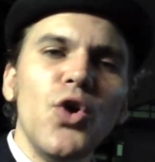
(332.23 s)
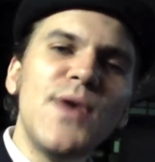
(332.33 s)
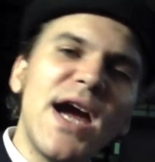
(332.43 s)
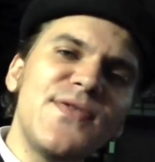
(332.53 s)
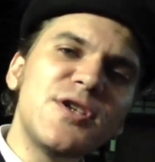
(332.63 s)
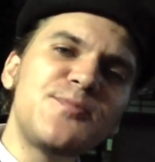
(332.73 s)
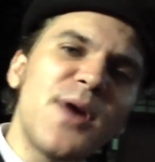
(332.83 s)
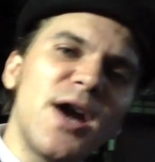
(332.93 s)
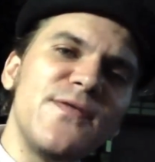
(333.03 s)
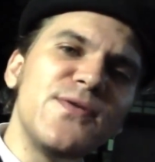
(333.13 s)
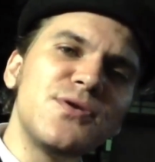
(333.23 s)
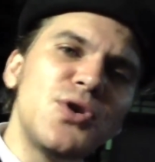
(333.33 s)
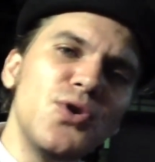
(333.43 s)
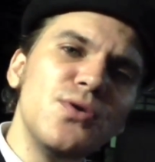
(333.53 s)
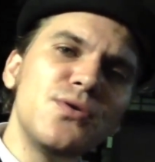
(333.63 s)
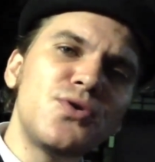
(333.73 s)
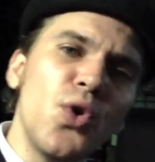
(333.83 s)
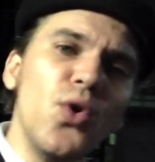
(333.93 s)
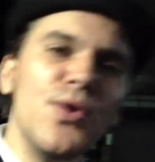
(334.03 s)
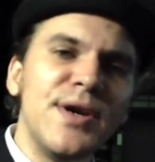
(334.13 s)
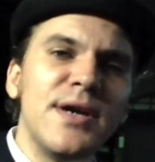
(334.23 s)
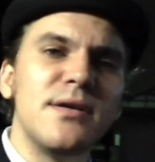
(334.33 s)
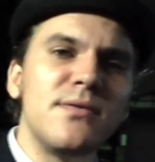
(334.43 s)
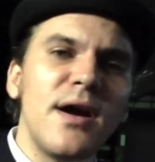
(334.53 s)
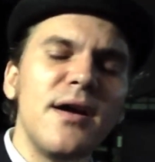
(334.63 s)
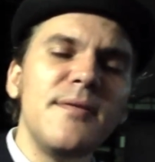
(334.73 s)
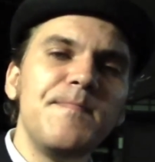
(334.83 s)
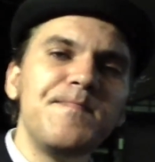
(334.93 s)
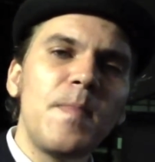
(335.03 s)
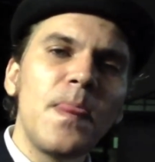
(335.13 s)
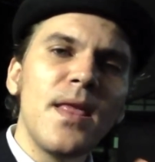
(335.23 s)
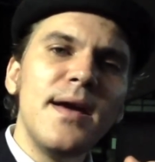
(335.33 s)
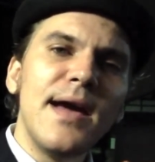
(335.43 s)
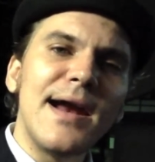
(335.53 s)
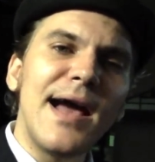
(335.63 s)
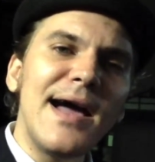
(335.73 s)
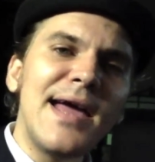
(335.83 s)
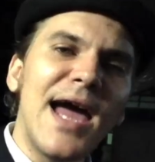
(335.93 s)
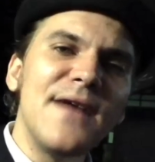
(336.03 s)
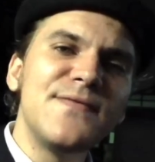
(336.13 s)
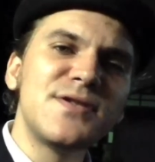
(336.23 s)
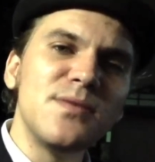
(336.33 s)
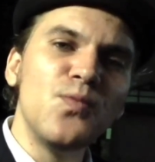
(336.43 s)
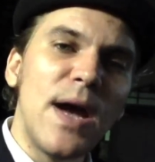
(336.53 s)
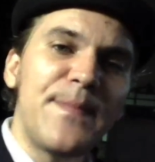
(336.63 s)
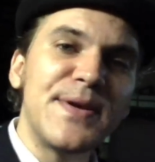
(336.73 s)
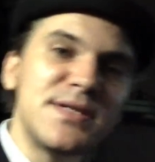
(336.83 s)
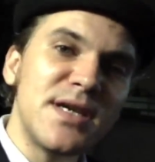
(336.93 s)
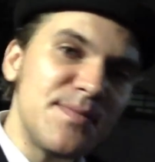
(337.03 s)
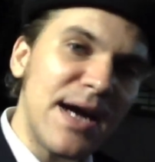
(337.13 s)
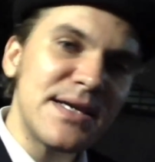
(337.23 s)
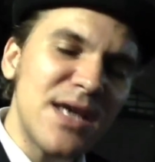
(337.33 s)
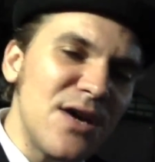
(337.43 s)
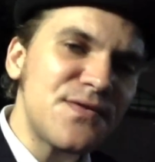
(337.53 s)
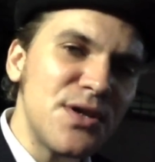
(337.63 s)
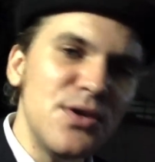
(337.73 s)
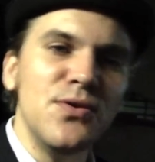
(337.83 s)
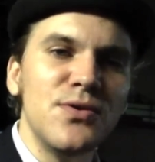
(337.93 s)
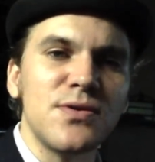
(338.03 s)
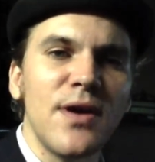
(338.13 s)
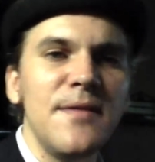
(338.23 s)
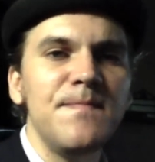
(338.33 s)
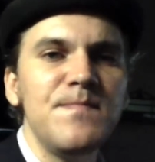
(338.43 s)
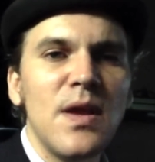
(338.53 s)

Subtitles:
We have this powerful tool here, right? And I have some weapons here myself to use, right?